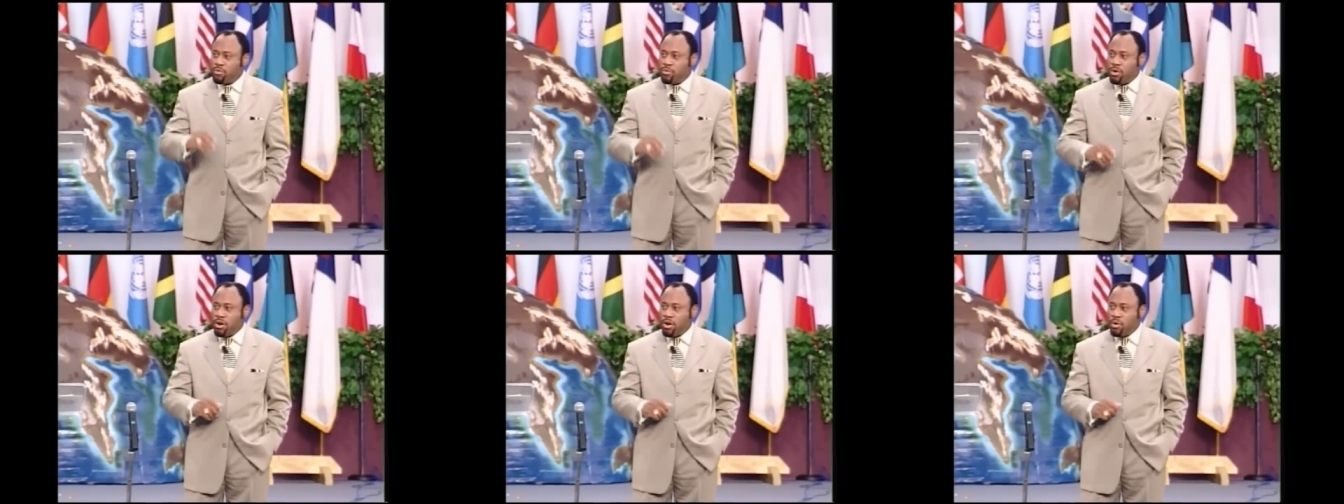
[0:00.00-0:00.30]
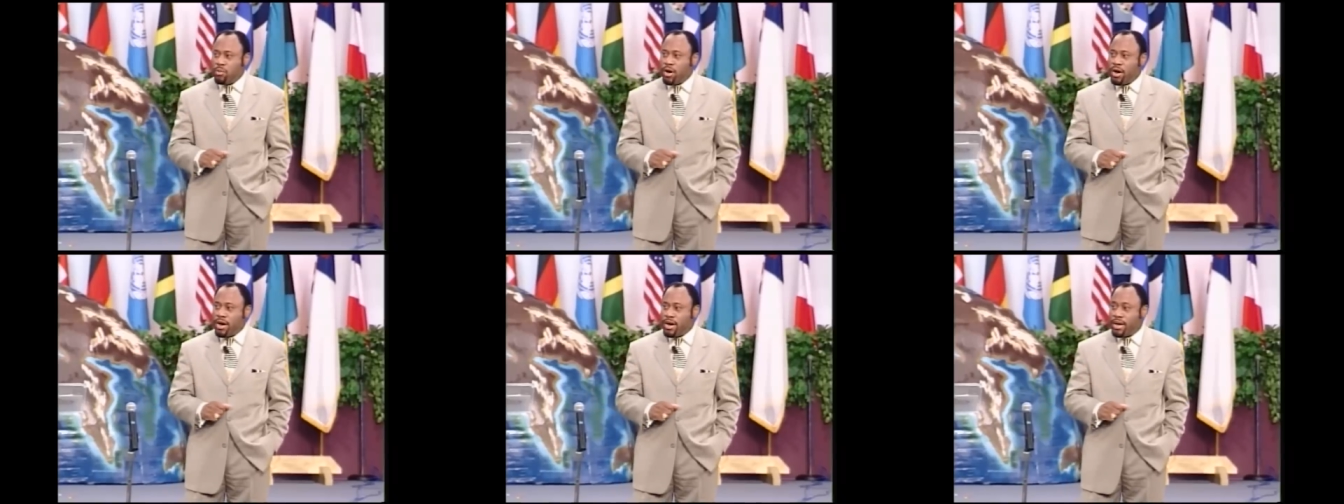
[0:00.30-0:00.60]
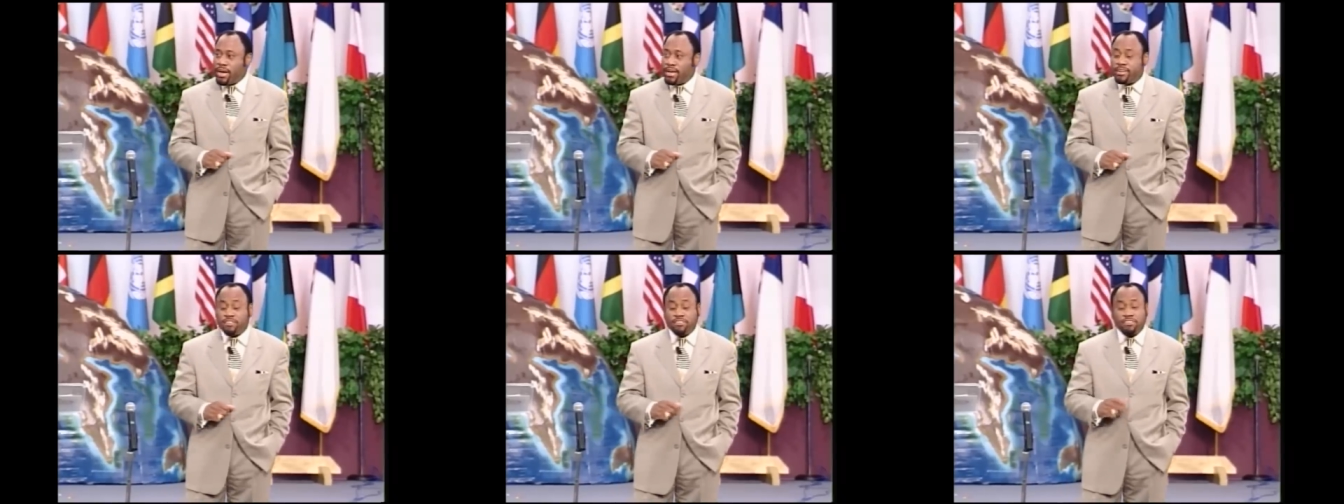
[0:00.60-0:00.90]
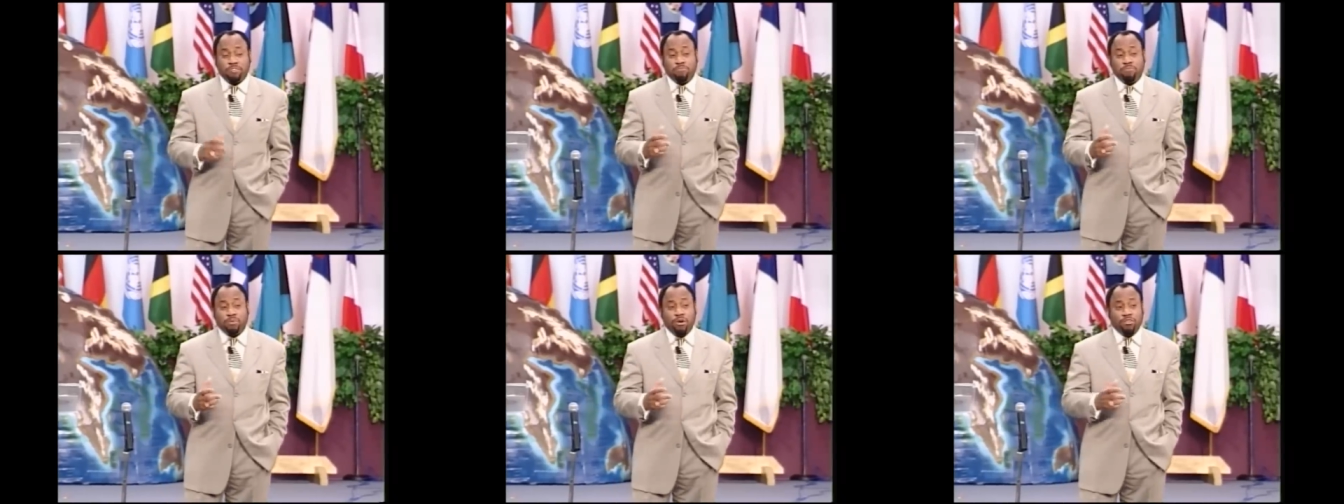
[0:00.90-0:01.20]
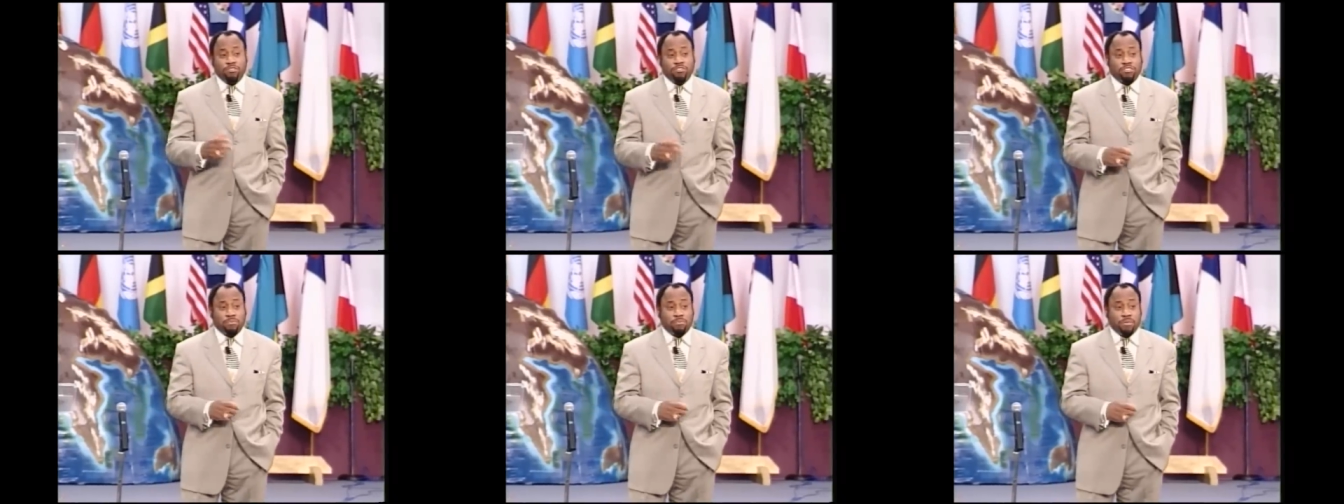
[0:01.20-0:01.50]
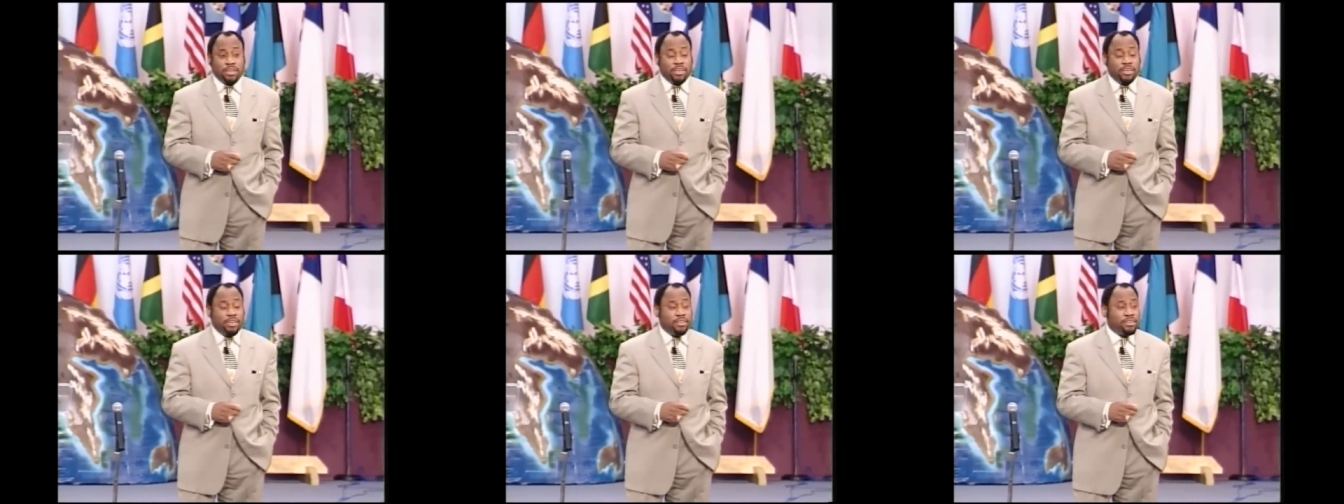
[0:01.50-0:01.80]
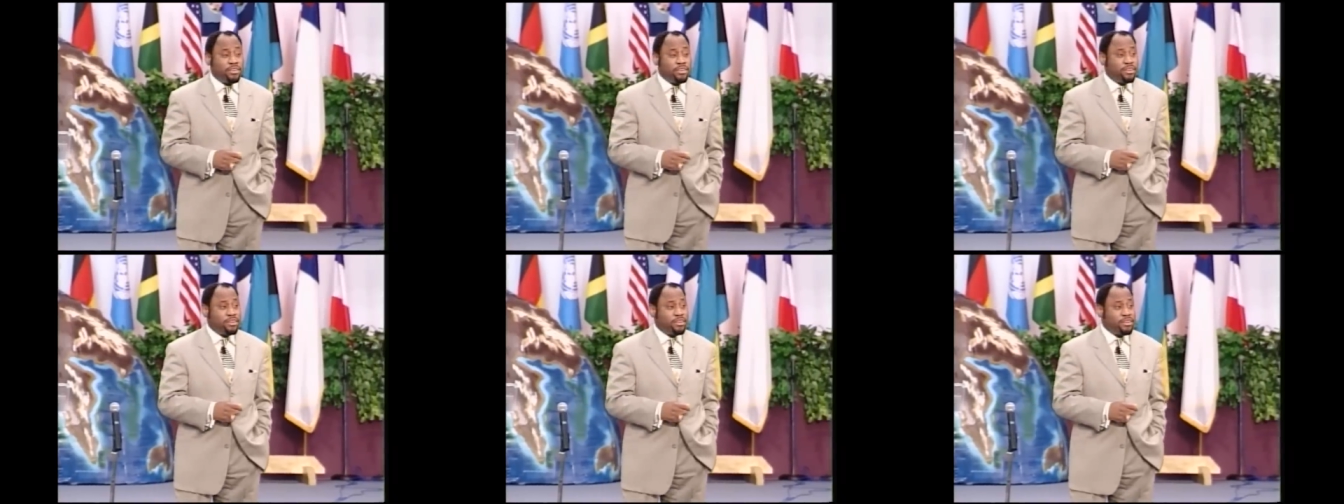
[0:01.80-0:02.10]
worldwide is supposed to
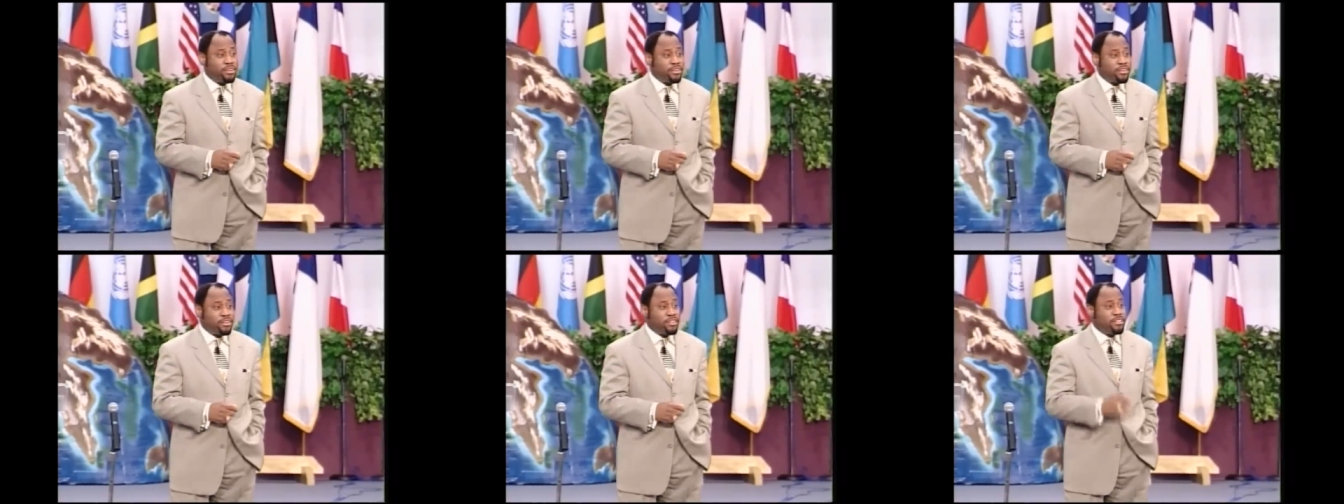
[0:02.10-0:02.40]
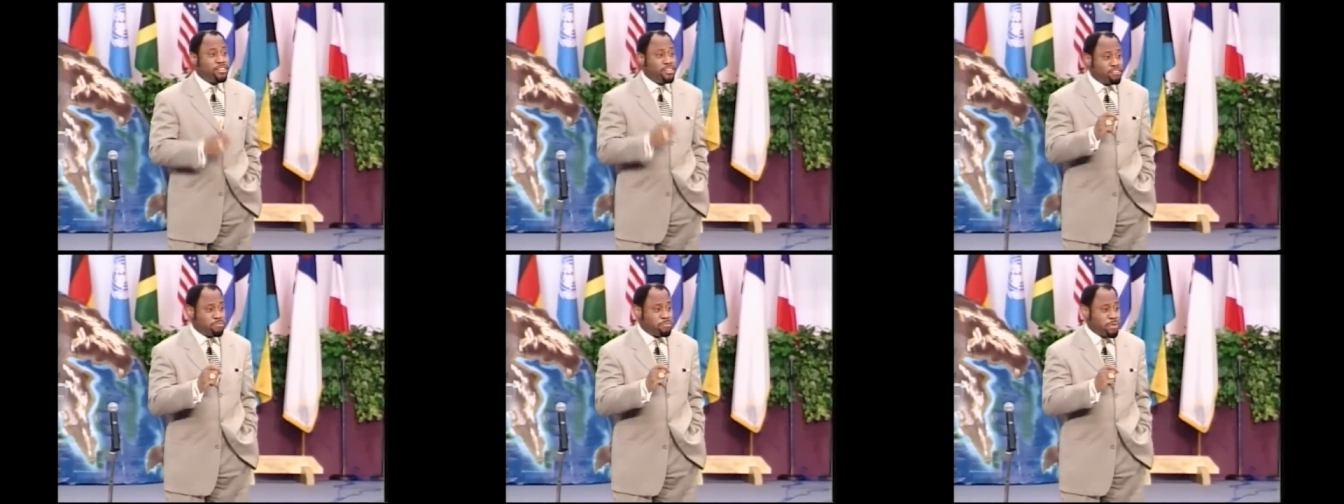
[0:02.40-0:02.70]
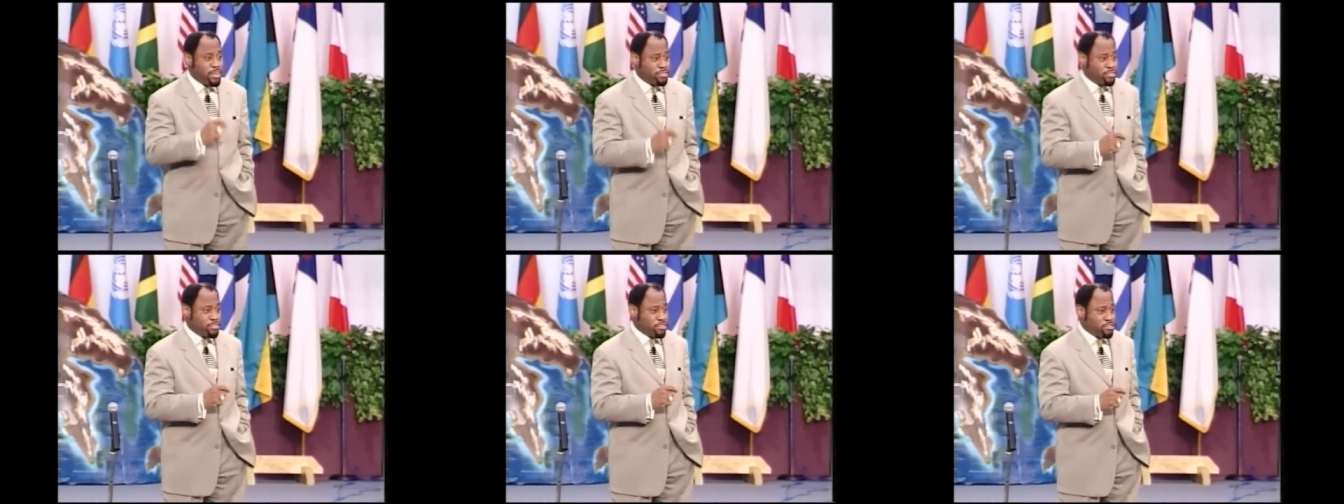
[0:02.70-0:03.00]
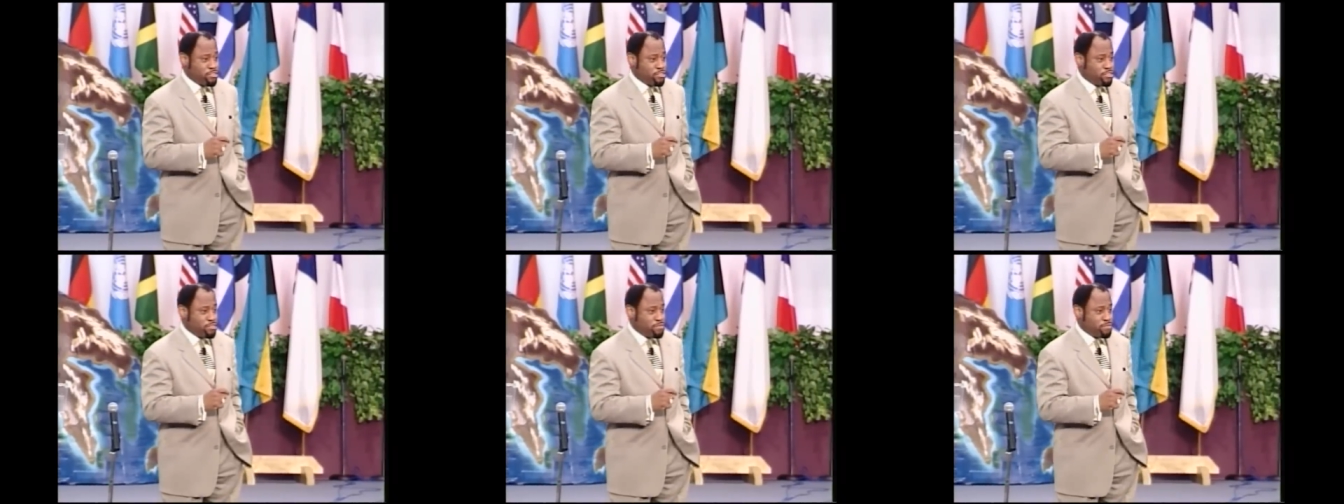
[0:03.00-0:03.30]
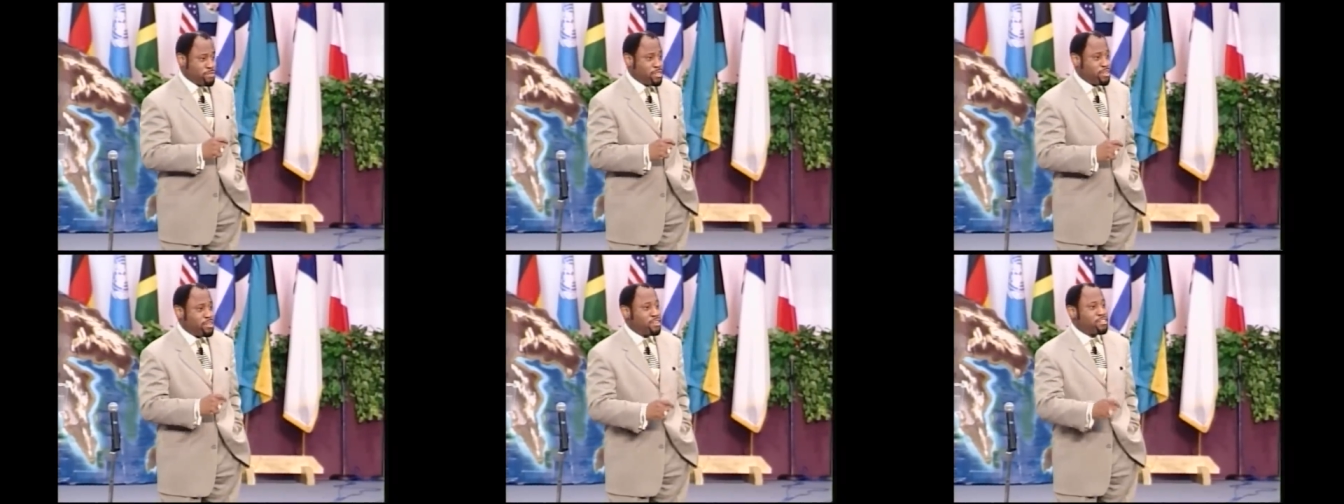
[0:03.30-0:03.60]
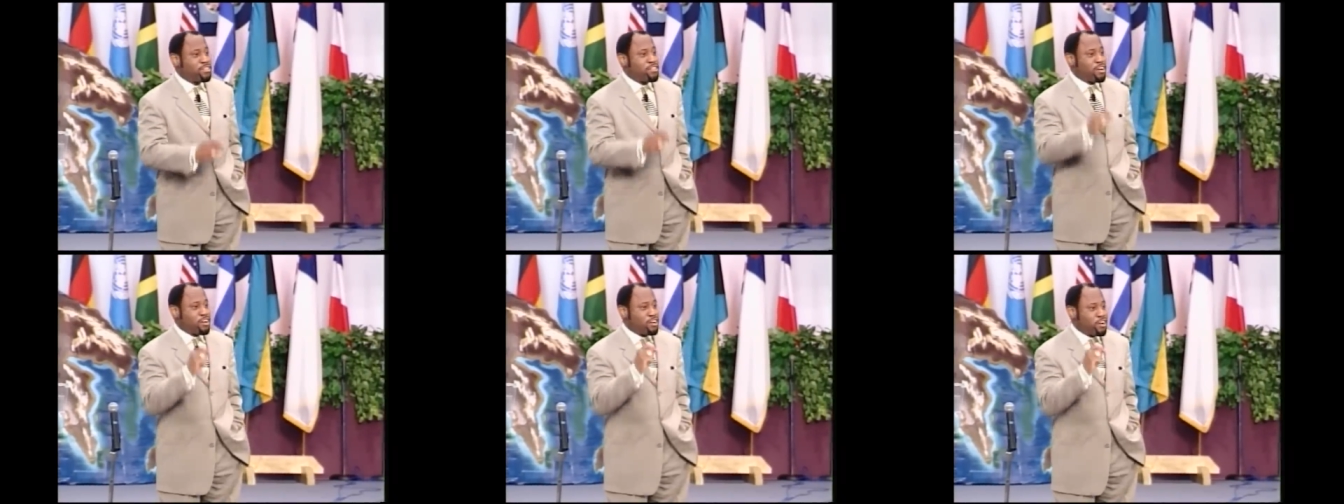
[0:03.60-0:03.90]
be this message, the